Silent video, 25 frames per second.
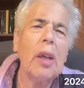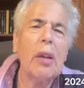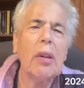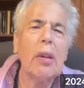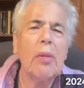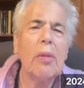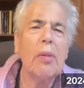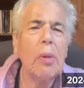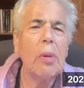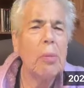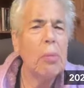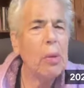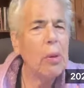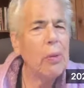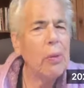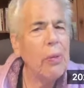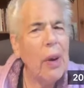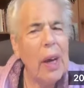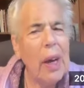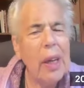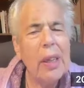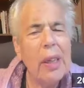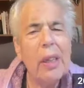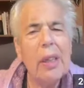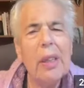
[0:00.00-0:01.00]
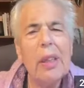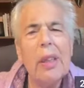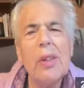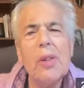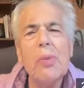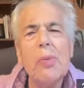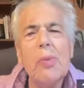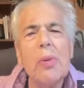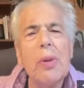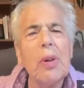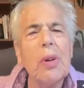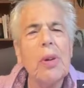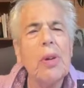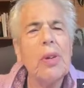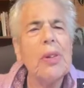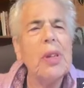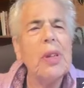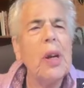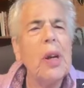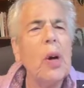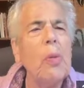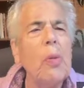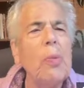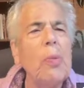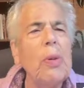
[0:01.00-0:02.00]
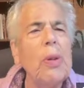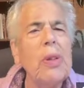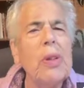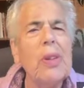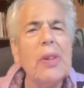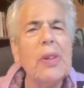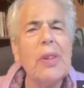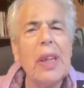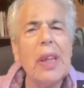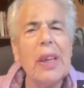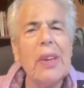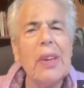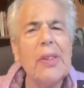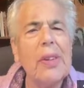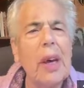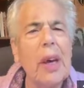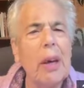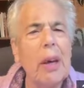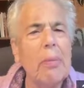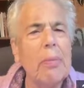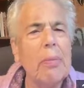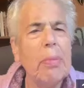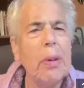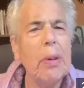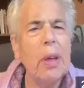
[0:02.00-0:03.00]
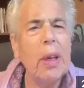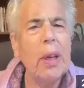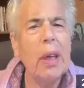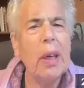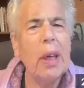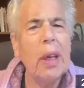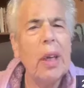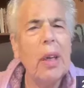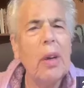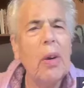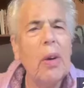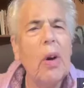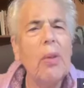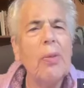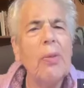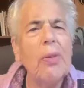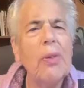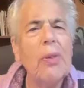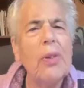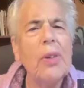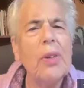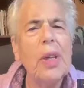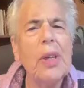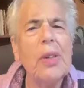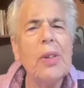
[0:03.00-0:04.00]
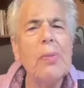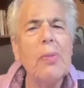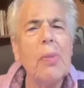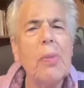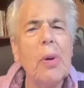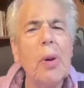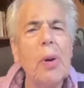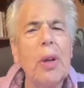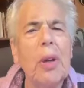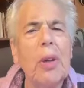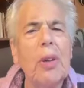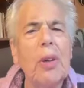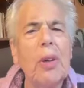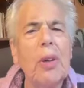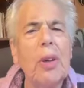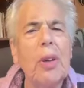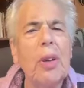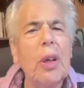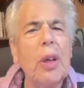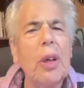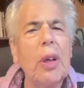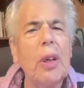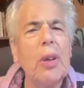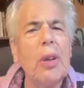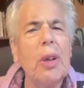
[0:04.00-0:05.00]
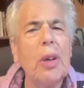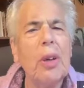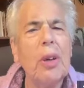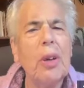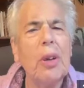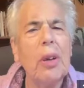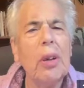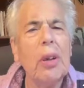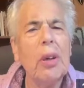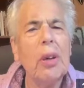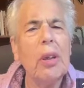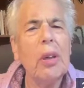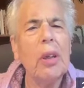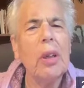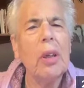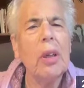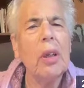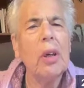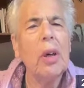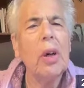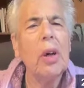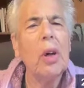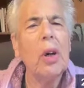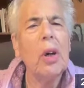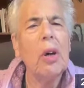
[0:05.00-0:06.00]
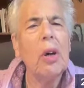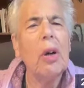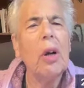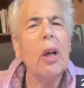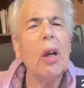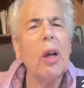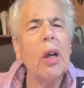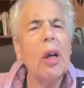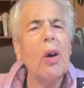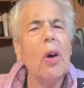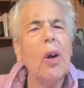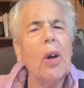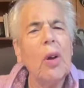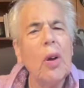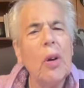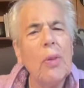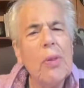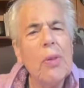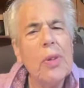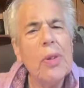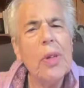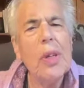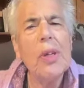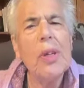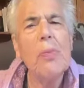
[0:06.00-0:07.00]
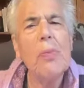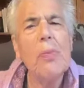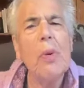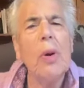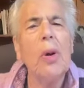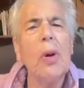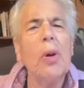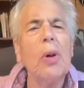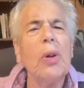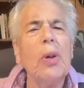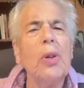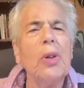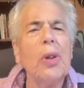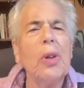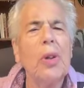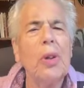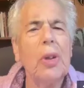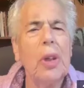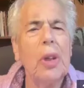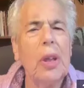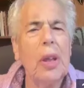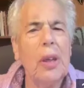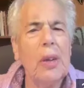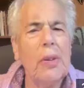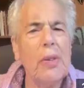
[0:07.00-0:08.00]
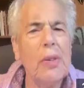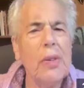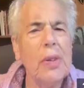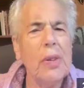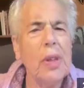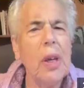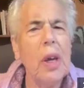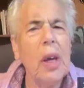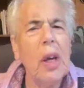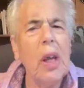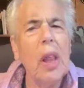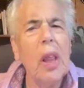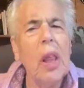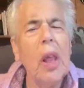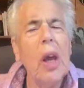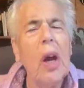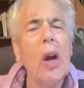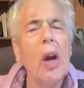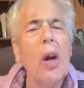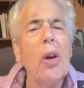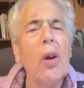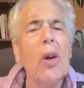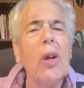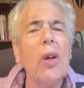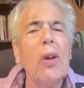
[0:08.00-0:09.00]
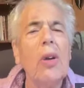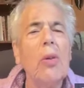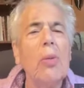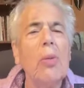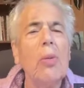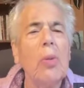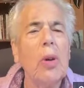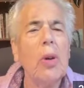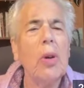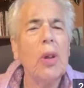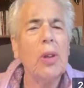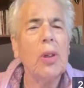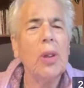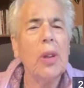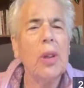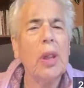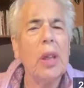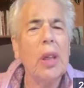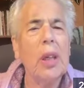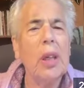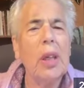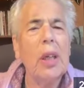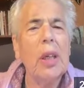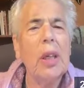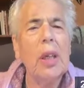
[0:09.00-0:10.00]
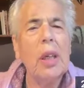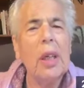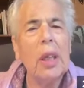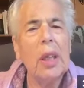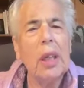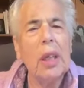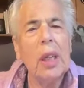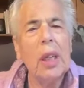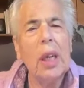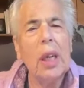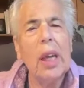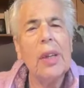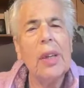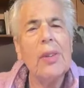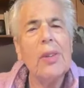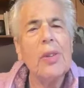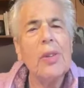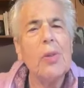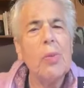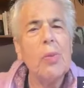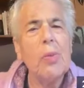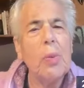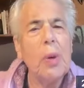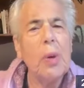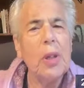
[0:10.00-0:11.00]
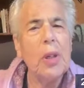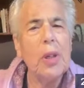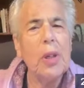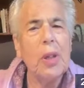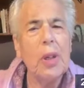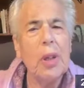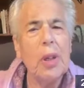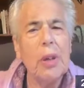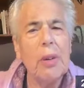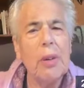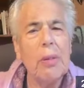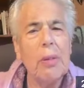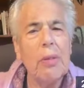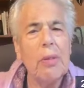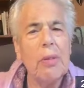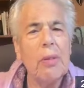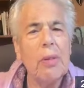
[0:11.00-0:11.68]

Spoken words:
When we're finding these words, it opens things up. It offers us more it offers us more alternatives. Our inner world gets richer.